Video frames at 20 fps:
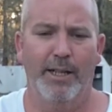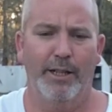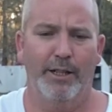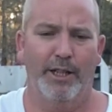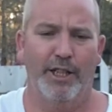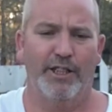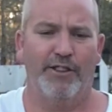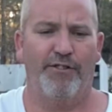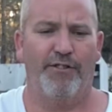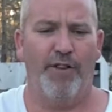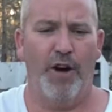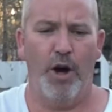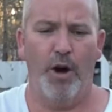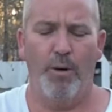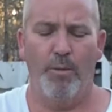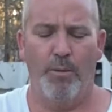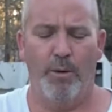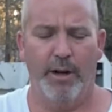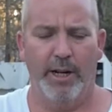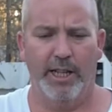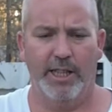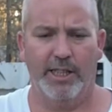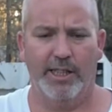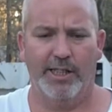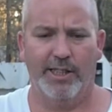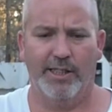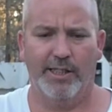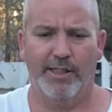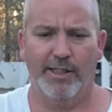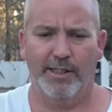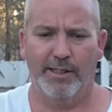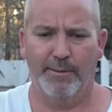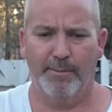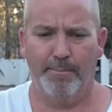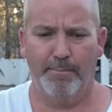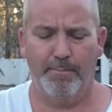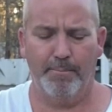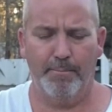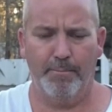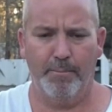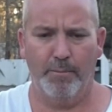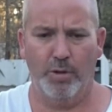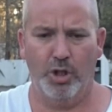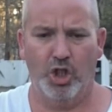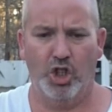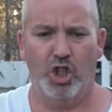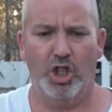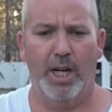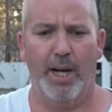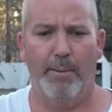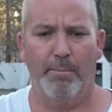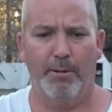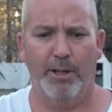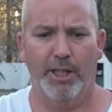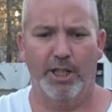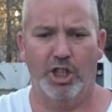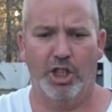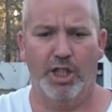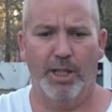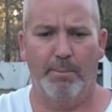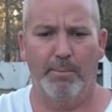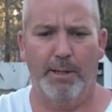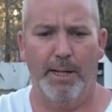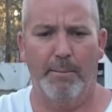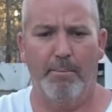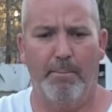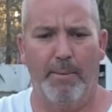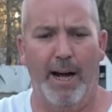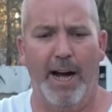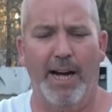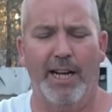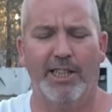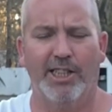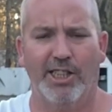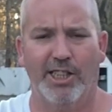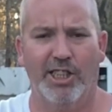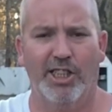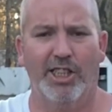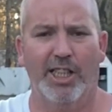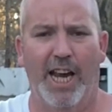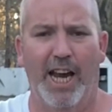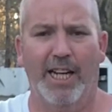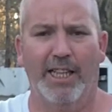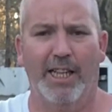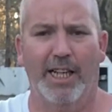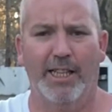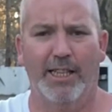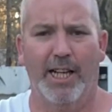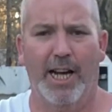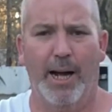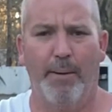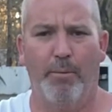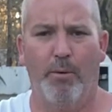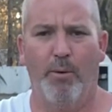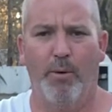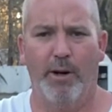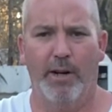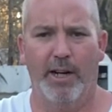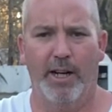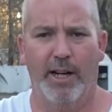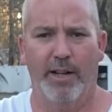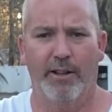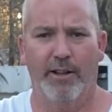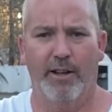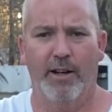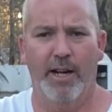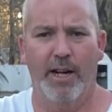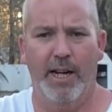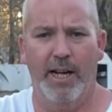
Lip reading: This foam, when it's shipped in boxes stacked on top of one another,